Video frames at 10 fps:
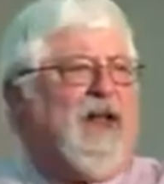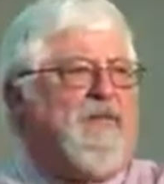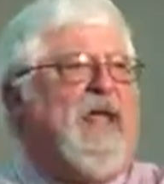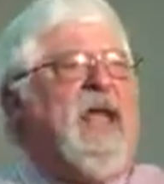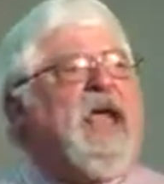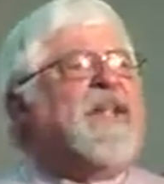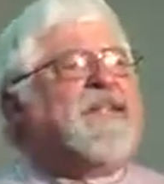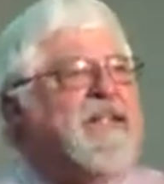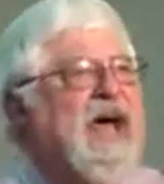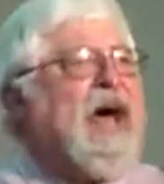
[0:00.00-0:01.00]

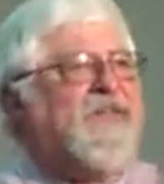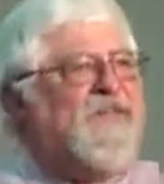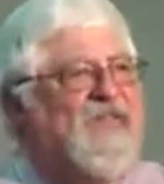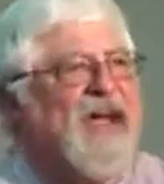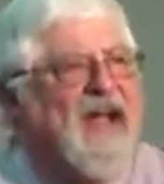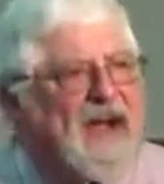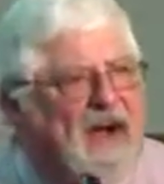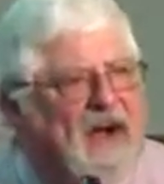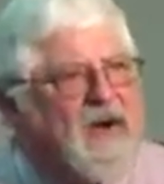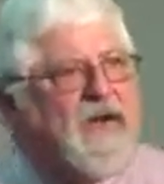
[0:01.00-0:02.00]
It's not
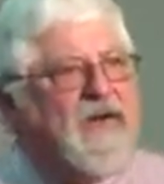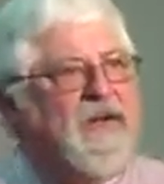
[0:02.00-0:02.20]
fair.